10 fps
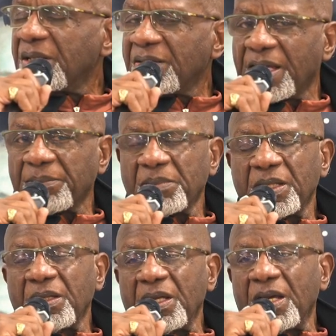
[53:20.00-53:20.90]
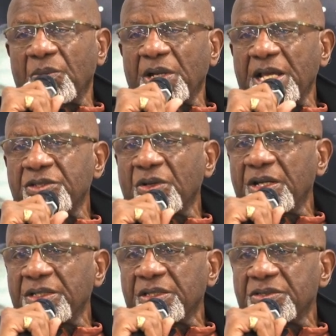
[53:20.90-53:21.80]
like, and when I
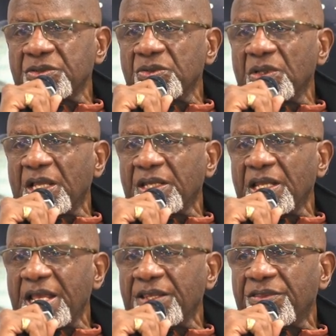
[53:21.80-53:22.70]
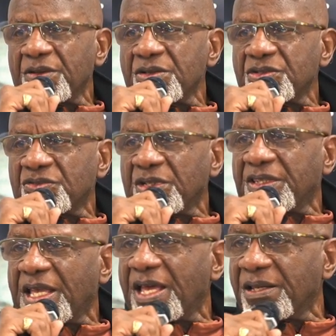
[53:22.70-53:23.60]
taught at the school on 93rd Street,
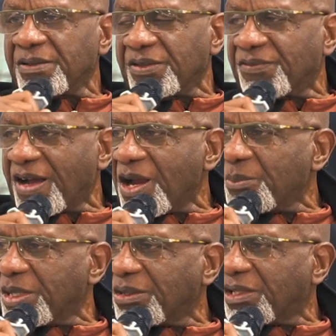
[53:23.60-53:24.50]
they had an environmental